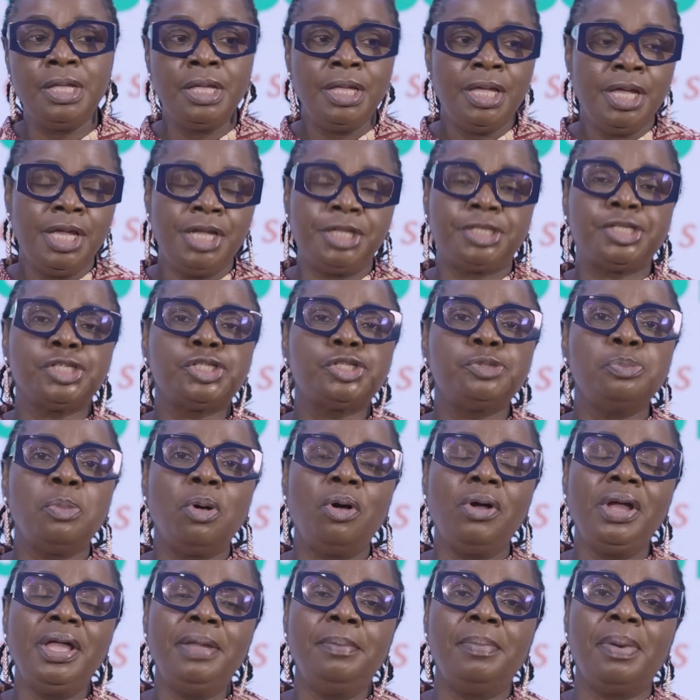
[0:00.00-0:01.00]
Mm-hmm. It is
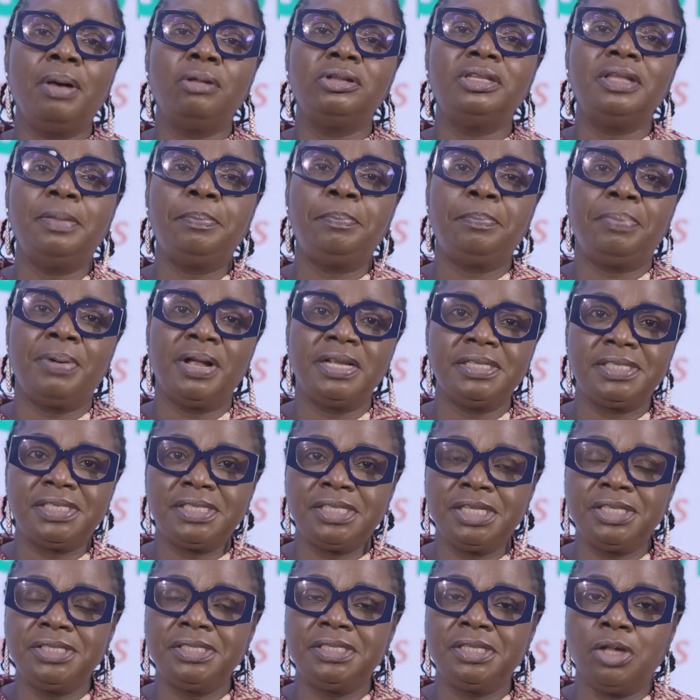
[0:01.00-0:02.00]
more about the
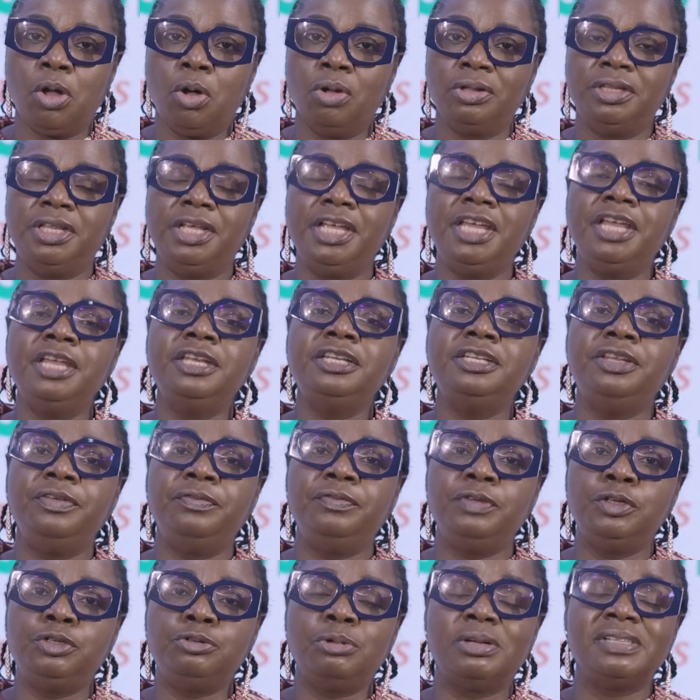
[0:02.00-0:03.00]
person's or the
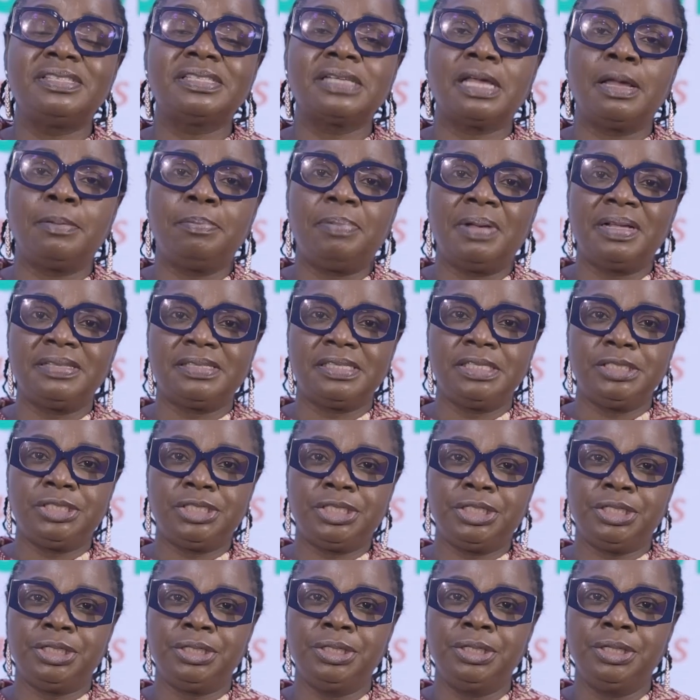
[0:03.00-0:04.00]
individual's
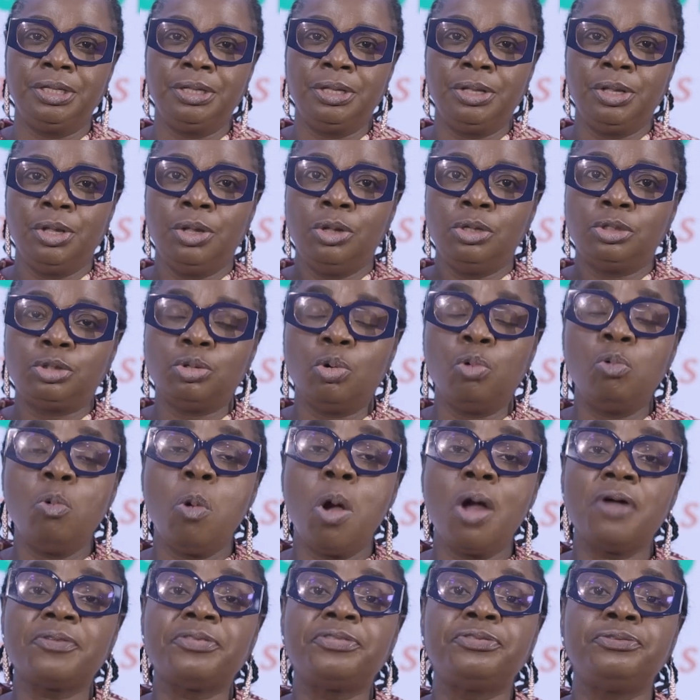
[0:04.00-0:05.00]
capacity to
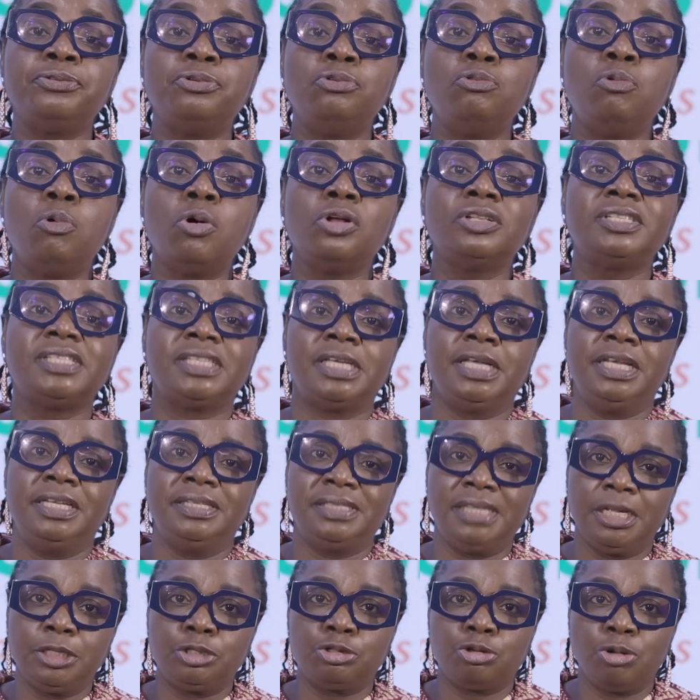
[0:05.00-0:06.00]
walk through what
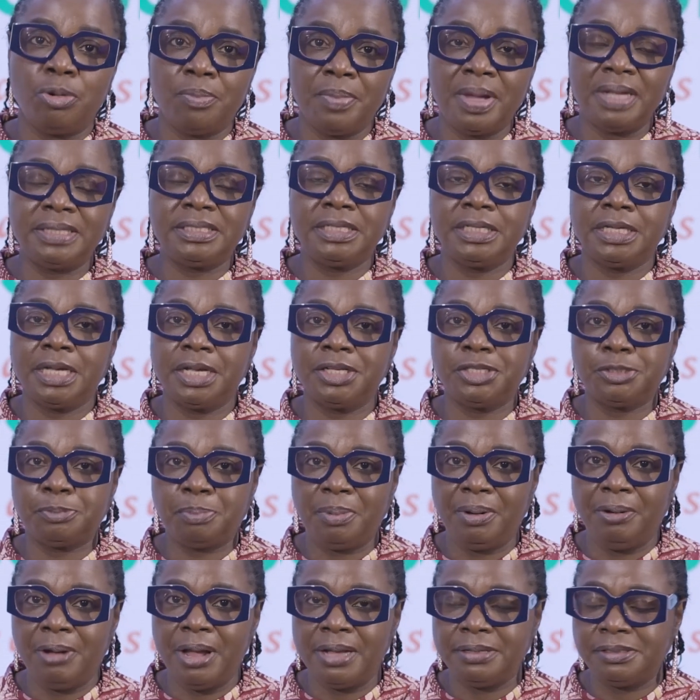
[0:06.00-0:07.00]
is a traumatic
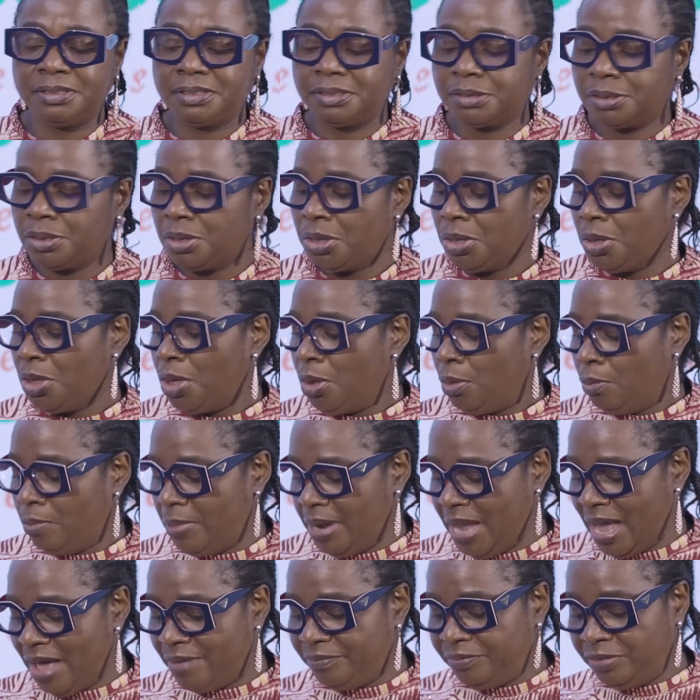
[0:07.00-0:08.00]
experience. Mm-hmm.
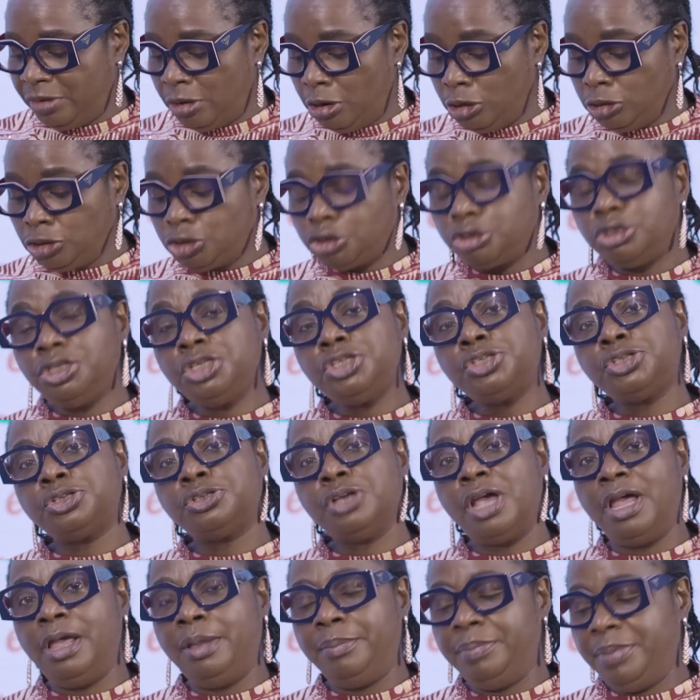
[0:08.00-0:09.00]
We have learned this
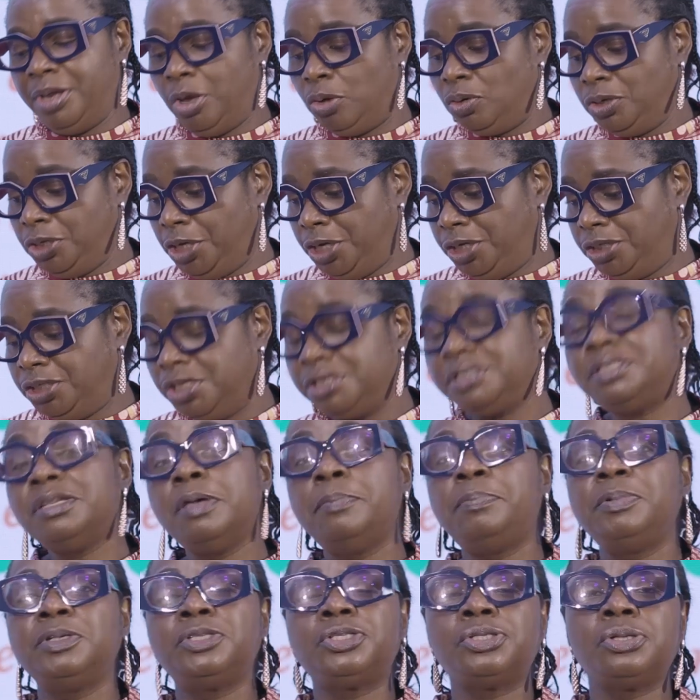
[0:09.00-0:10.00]
um, in this
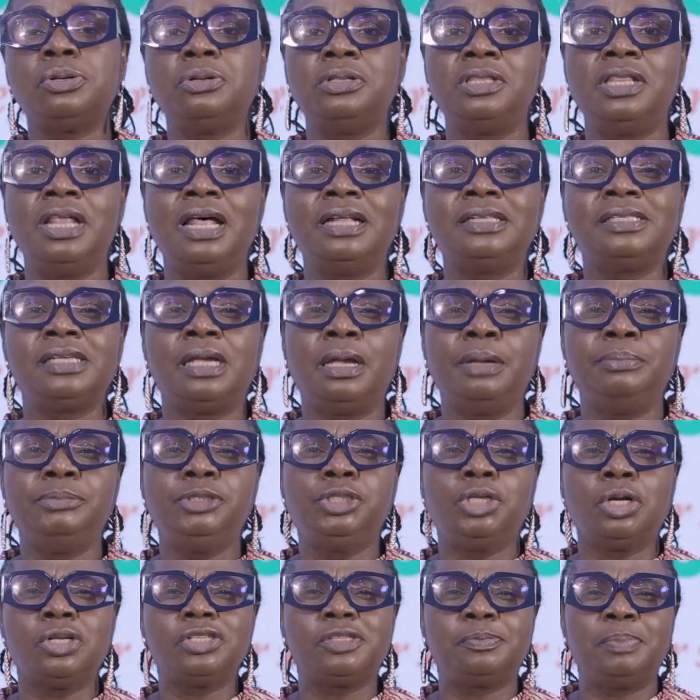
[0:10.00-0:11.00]
episode that um,
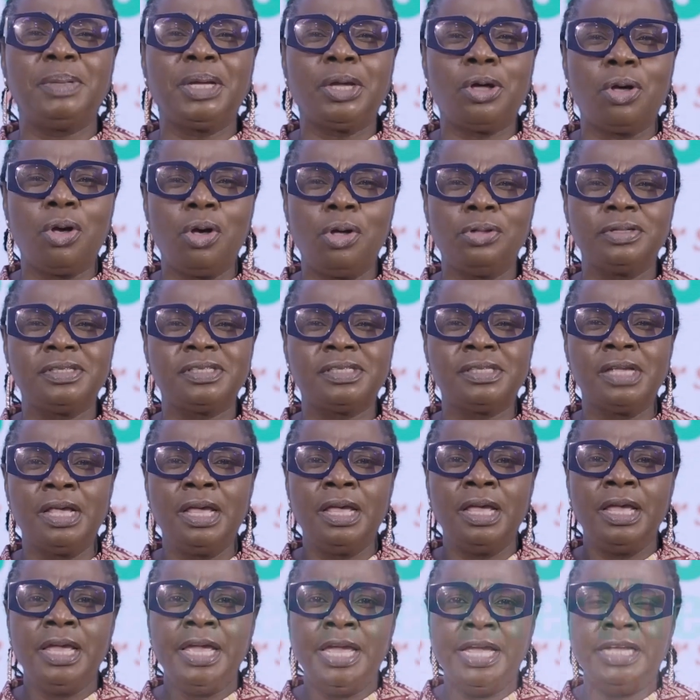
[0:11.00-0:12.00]
just because
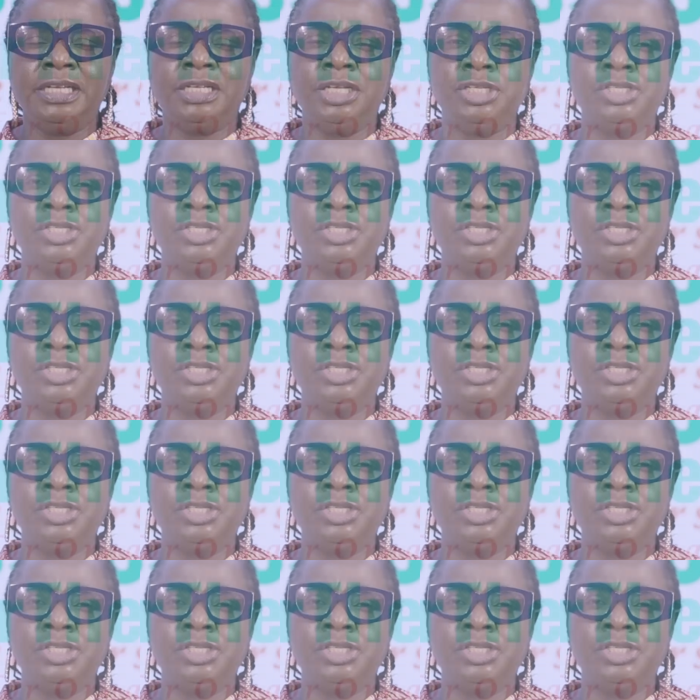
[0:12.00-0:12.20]
it